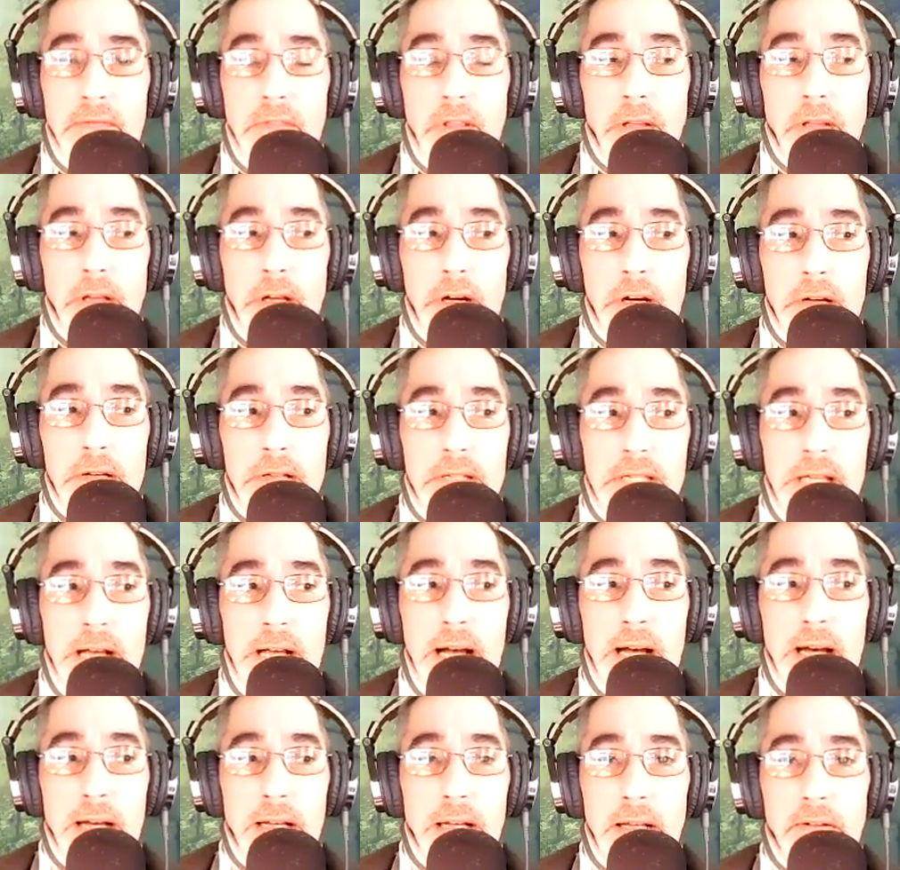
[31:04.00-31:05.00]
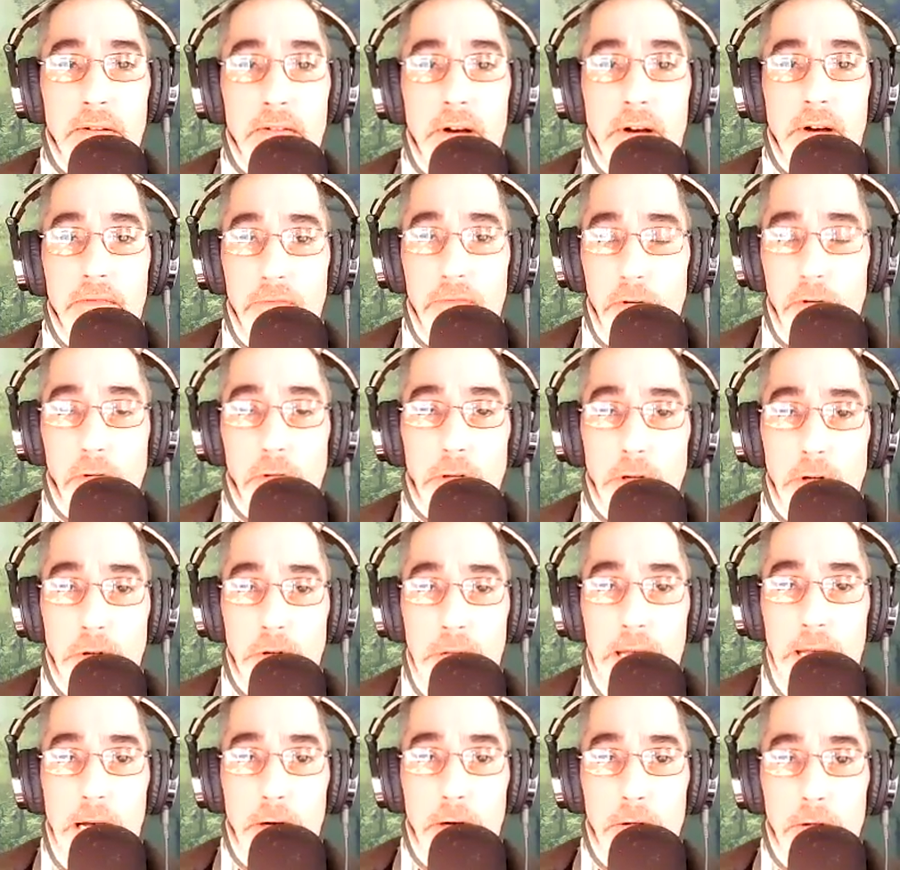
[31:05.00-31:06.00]
the lungs on a full
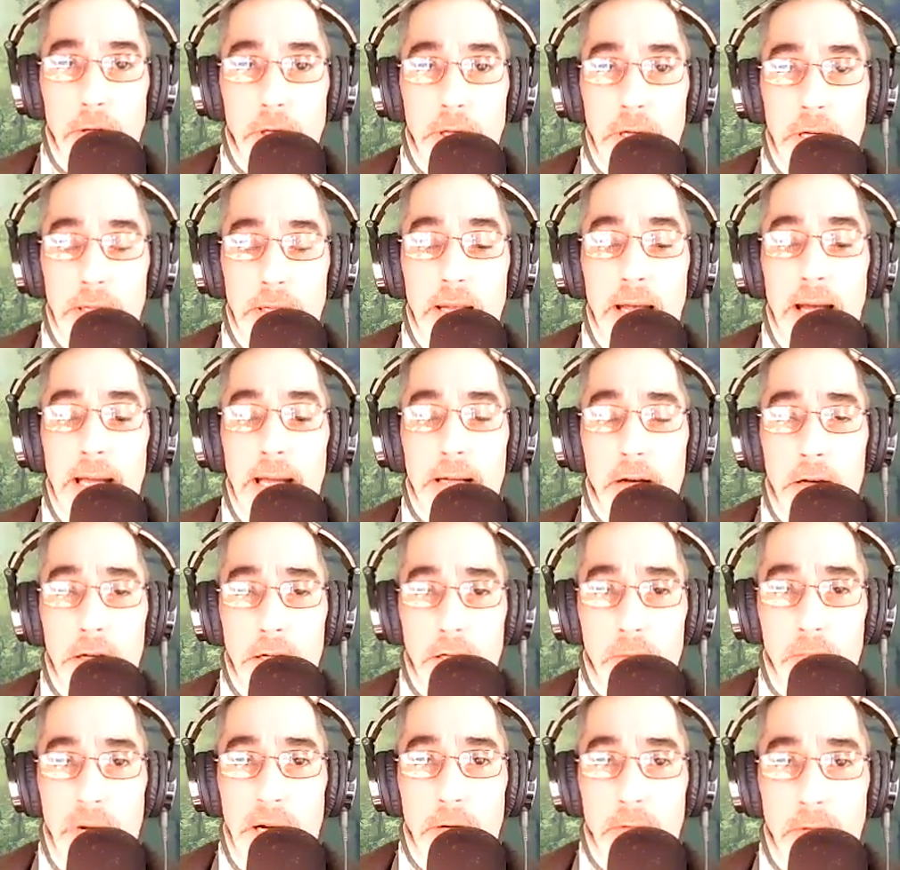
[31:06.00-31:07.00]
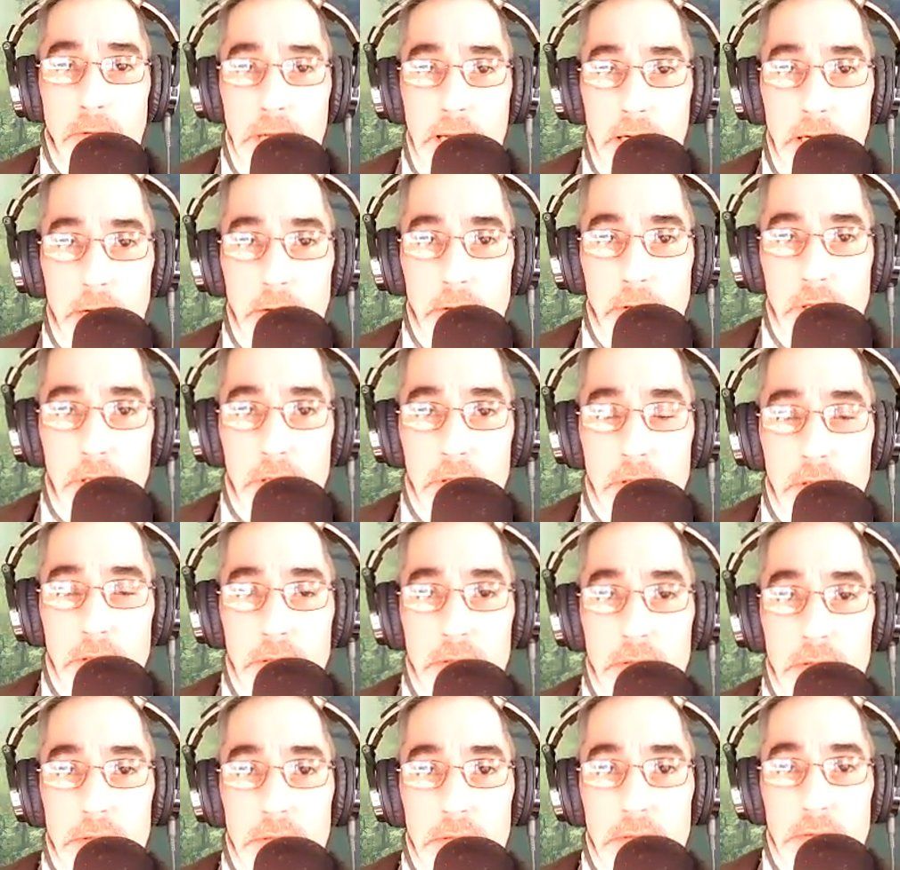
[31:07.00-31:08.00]
grown elk, a 900-pound elk.
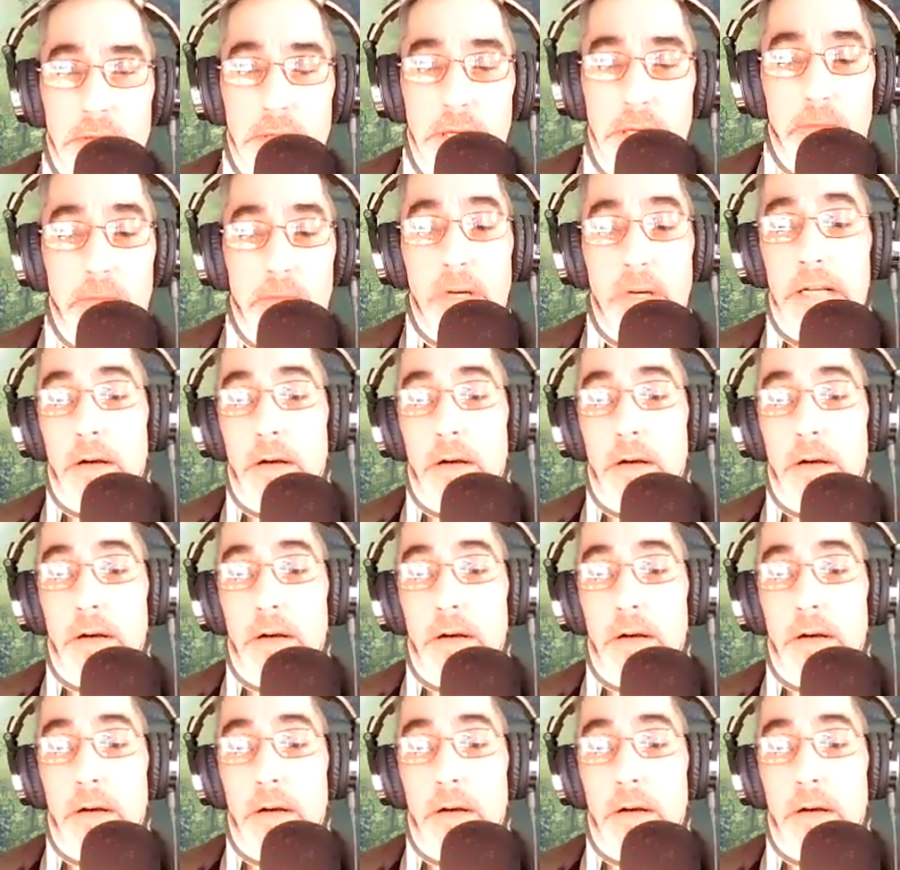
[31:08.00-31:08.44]
And we